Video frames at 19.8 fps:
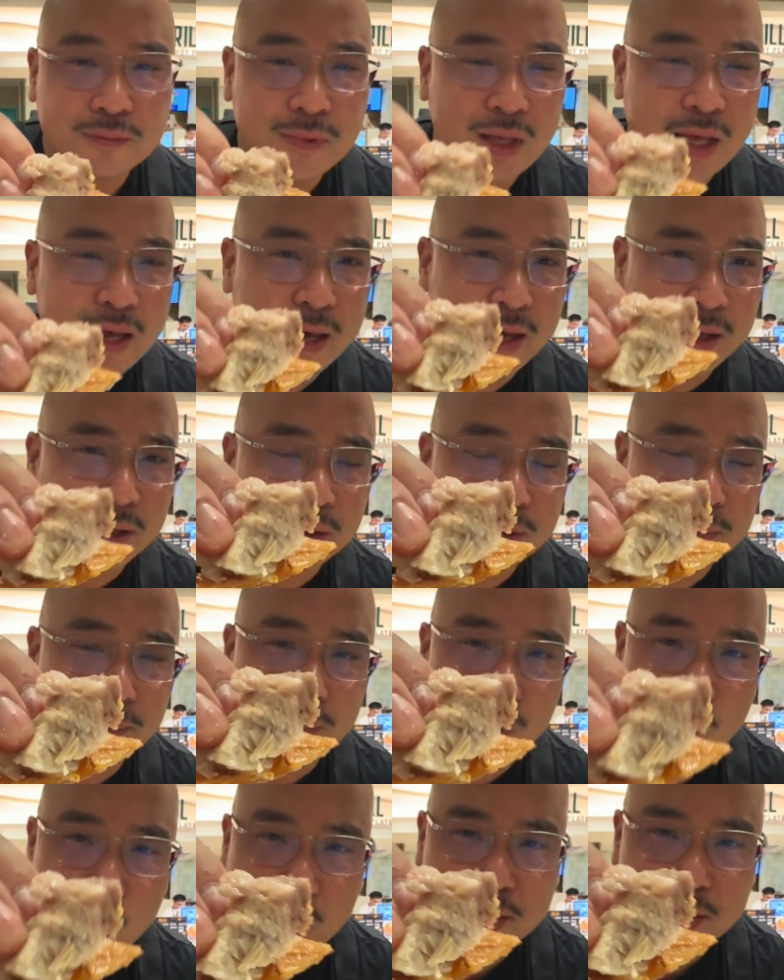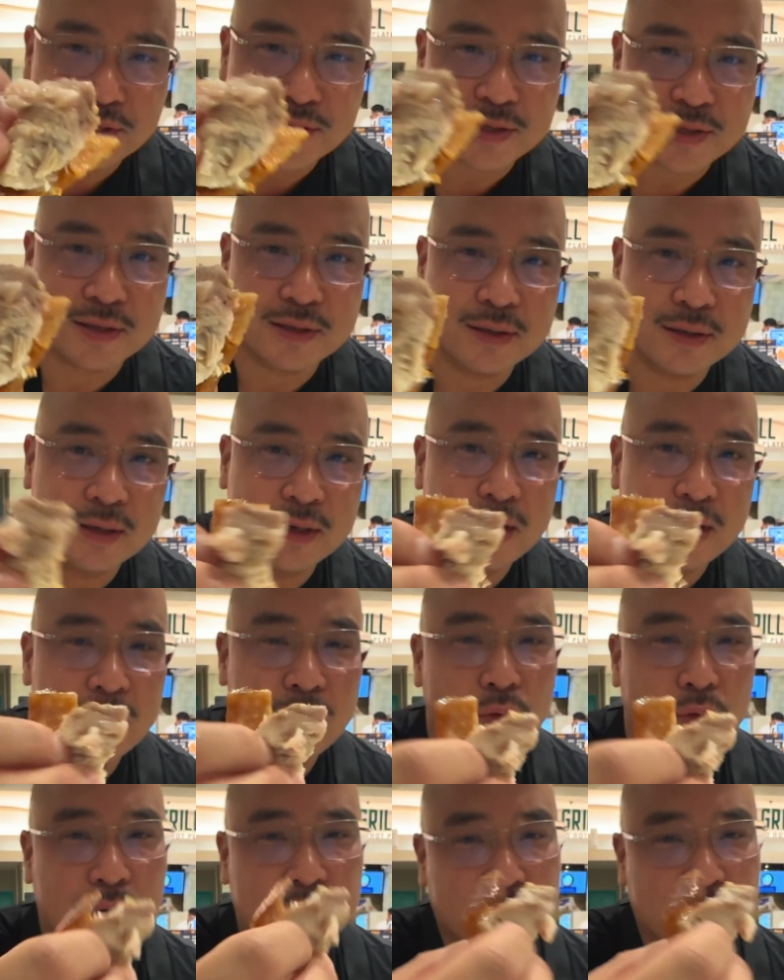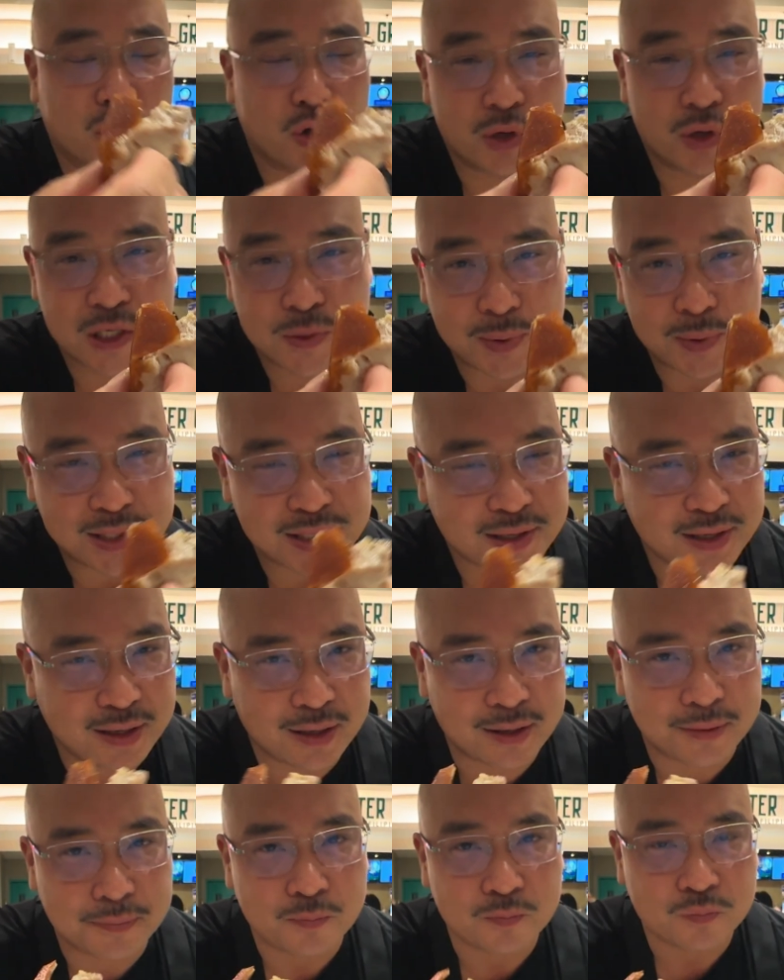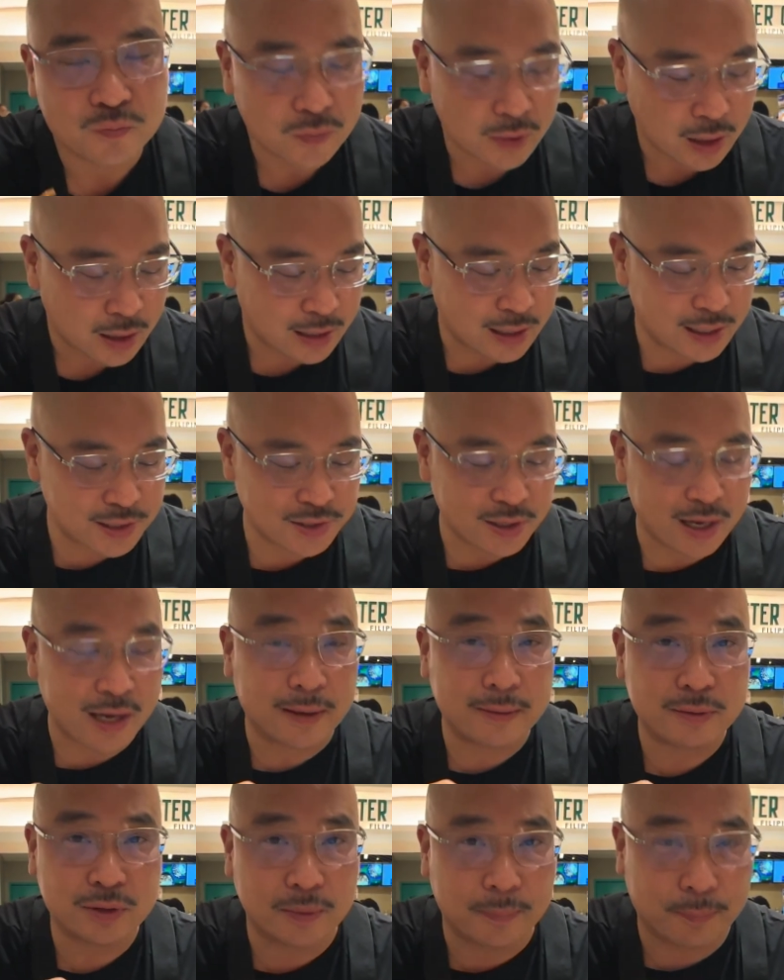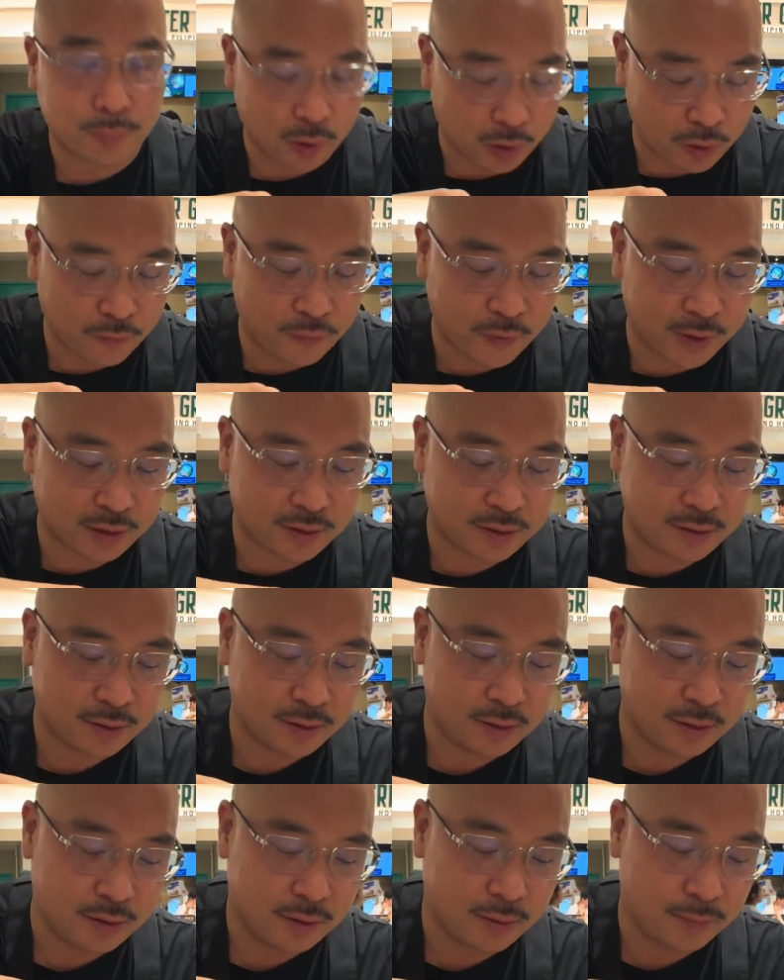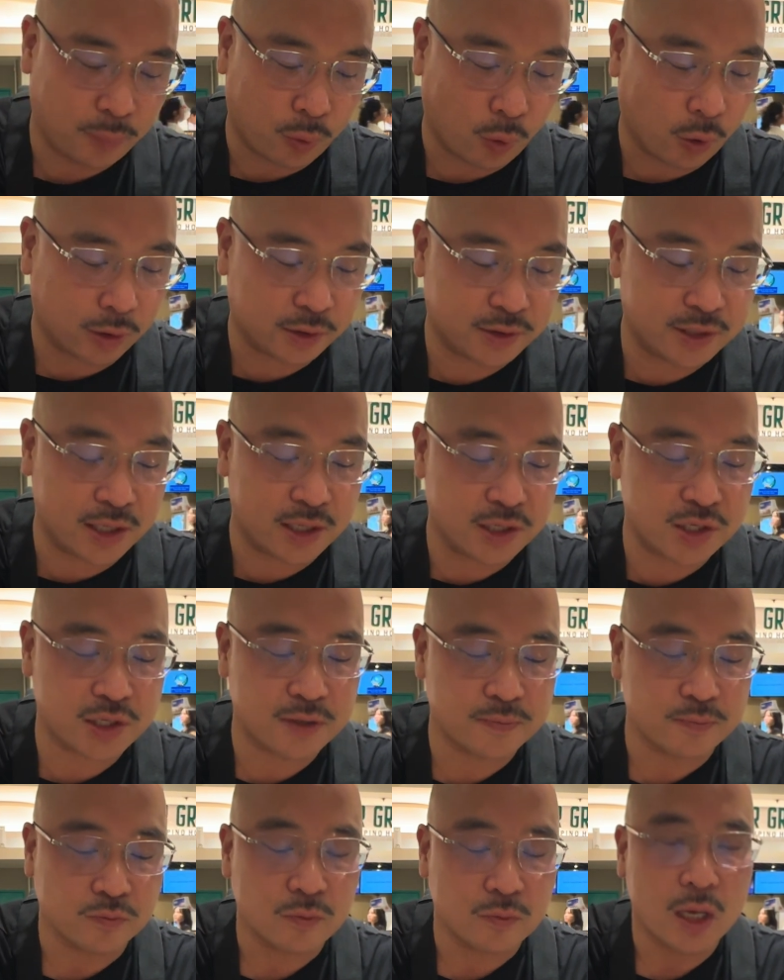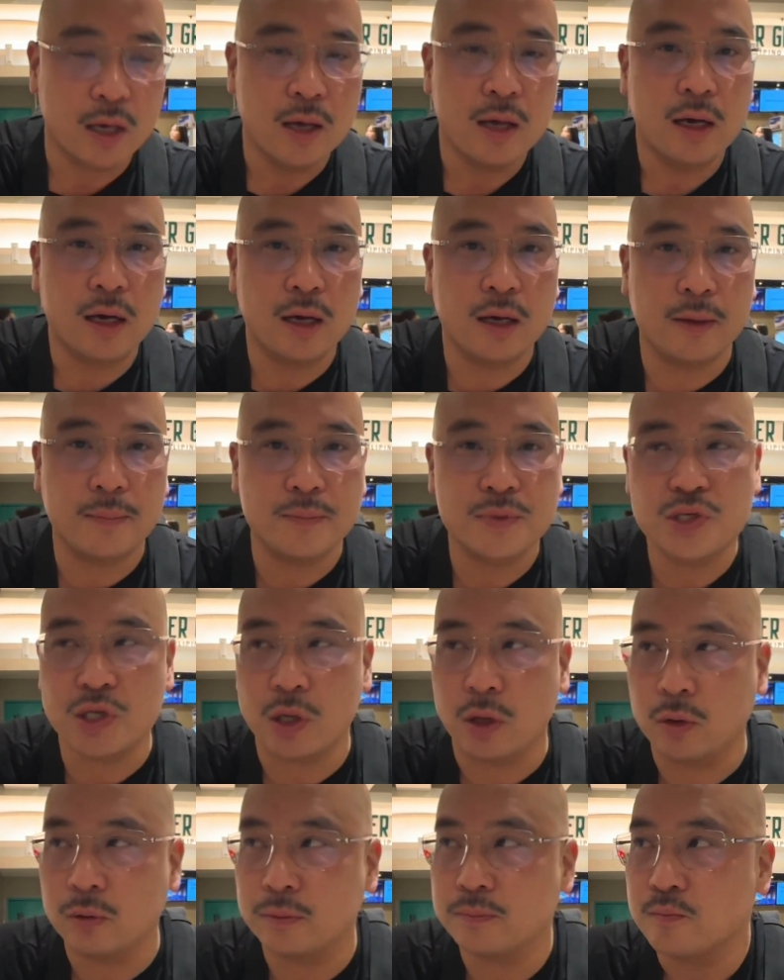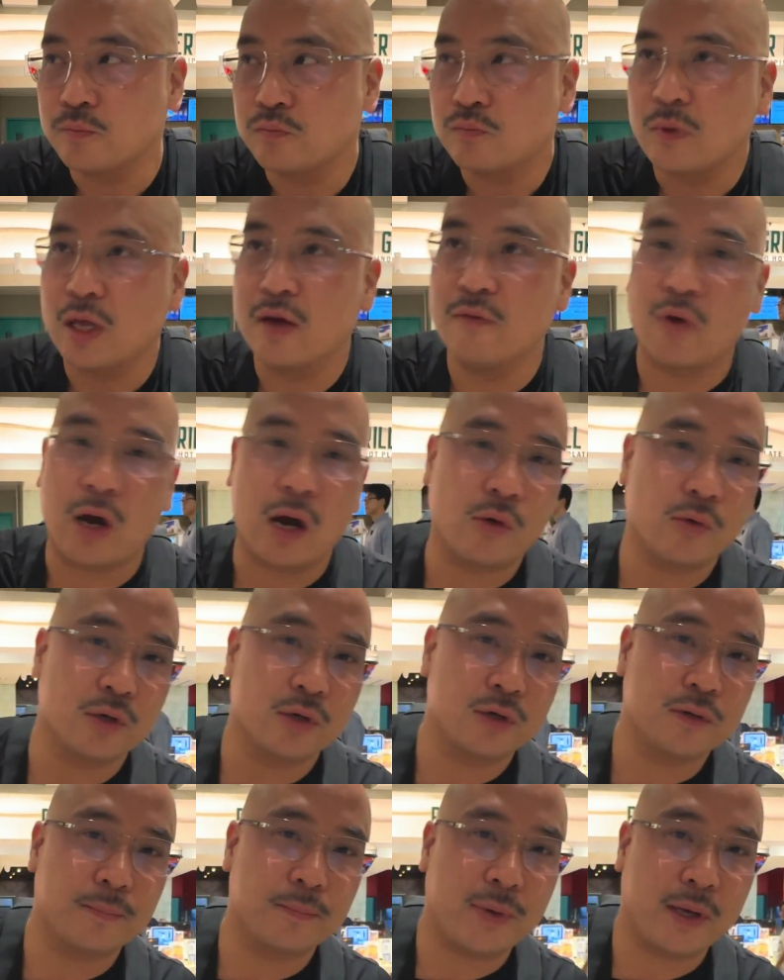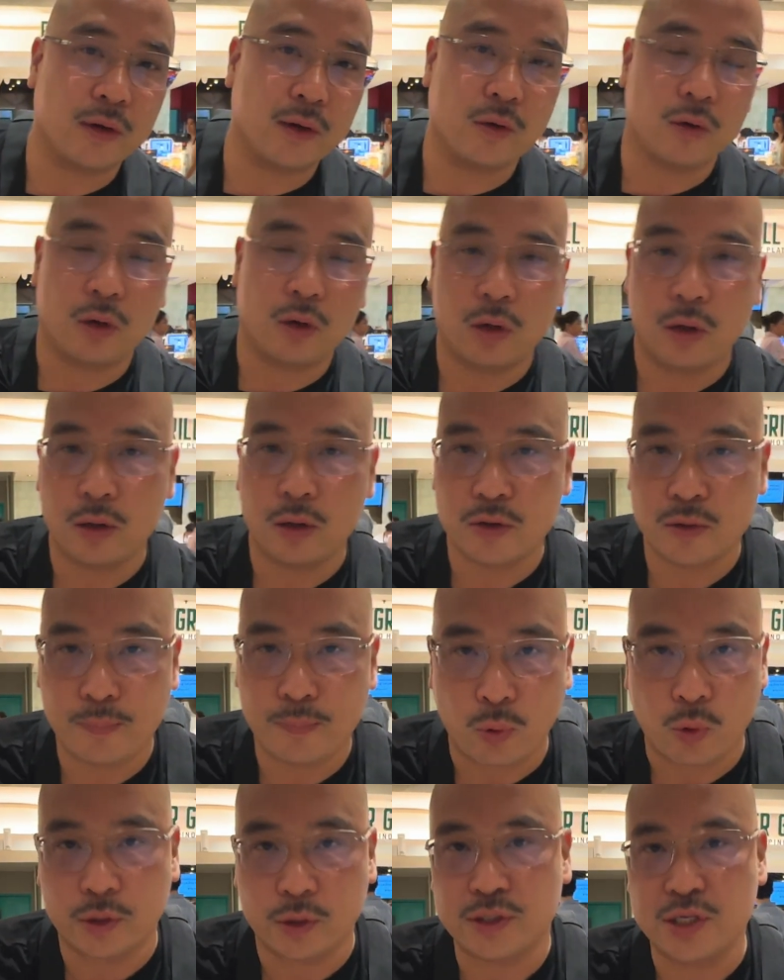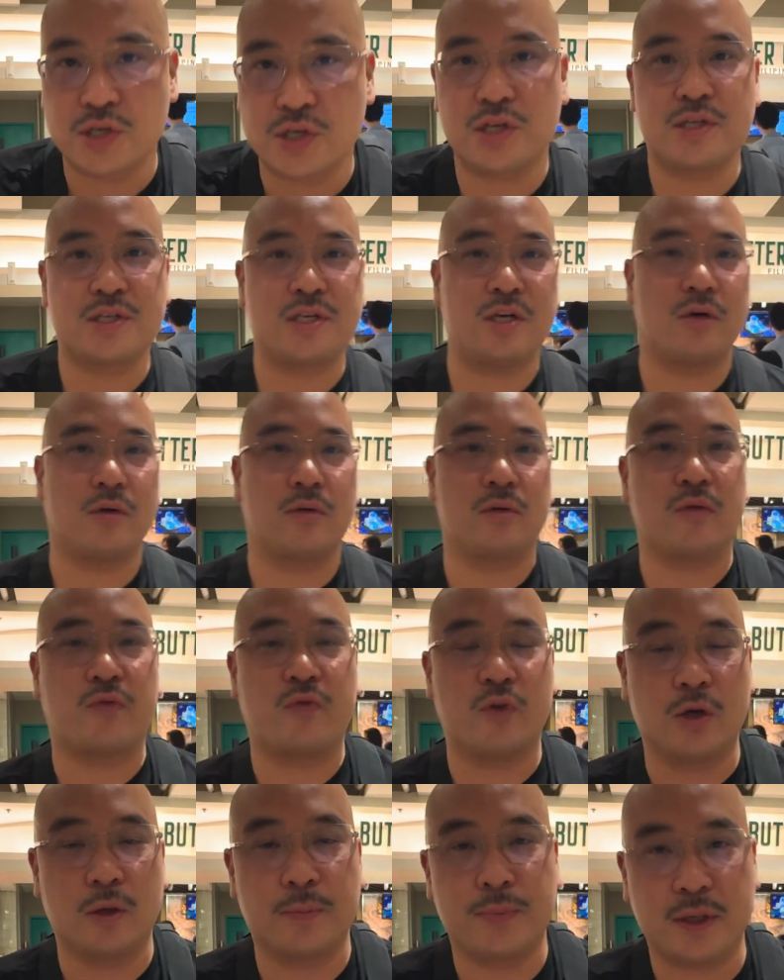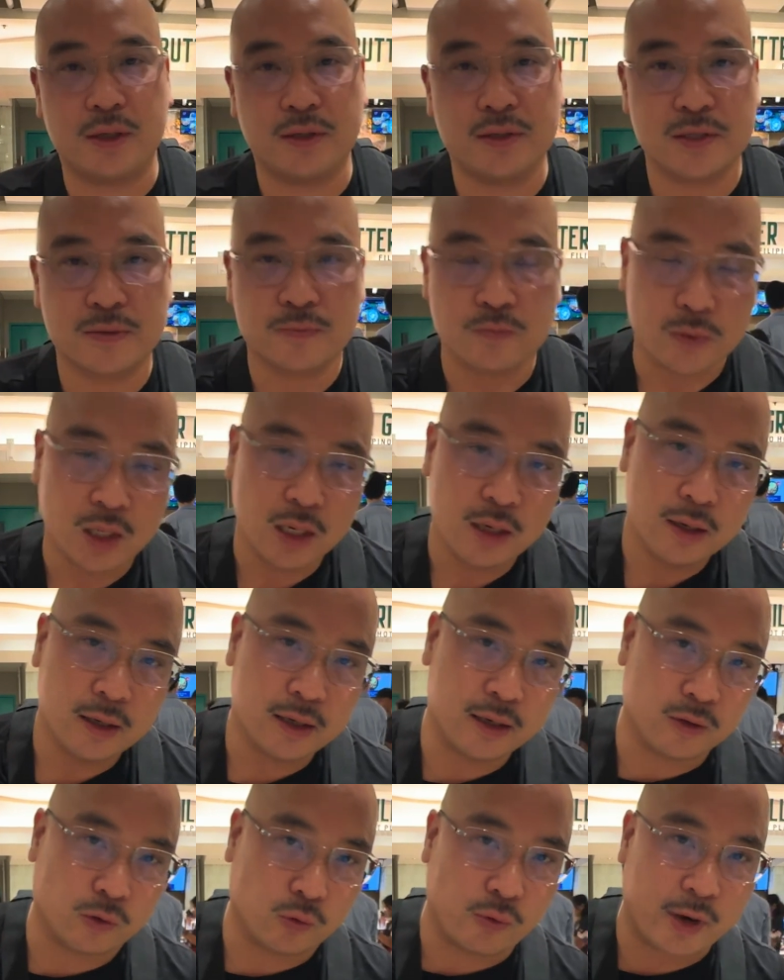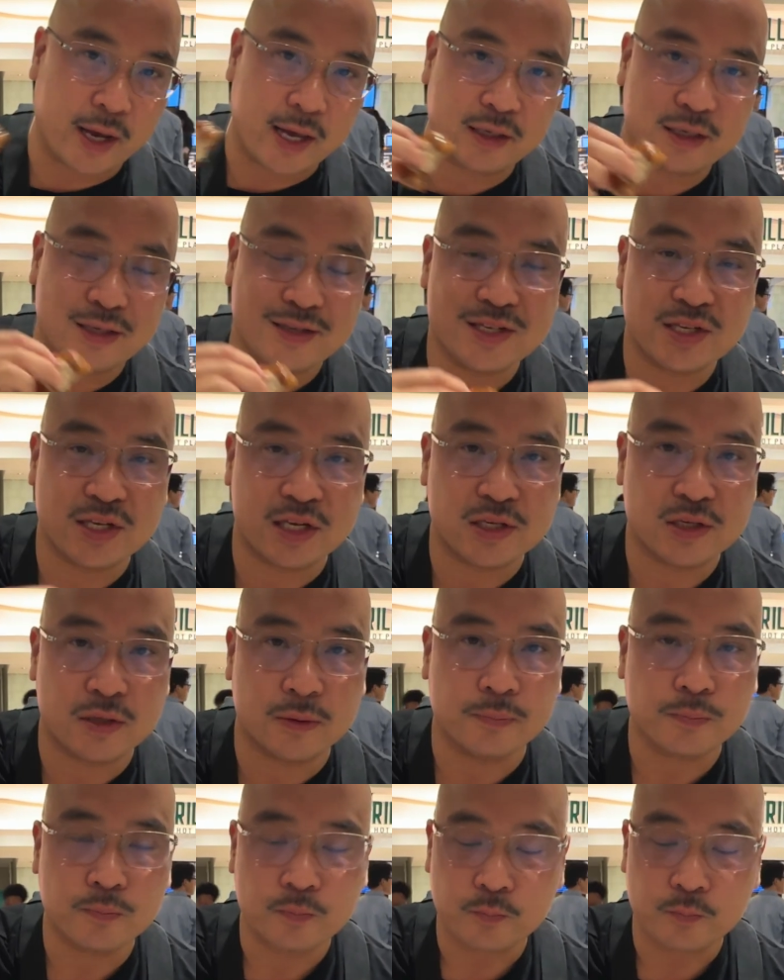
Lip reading: and moist with a crispy skin. It's like the perfect pork dish. So if I were to compare all the pork dishes here in the Philippines in a ranking system,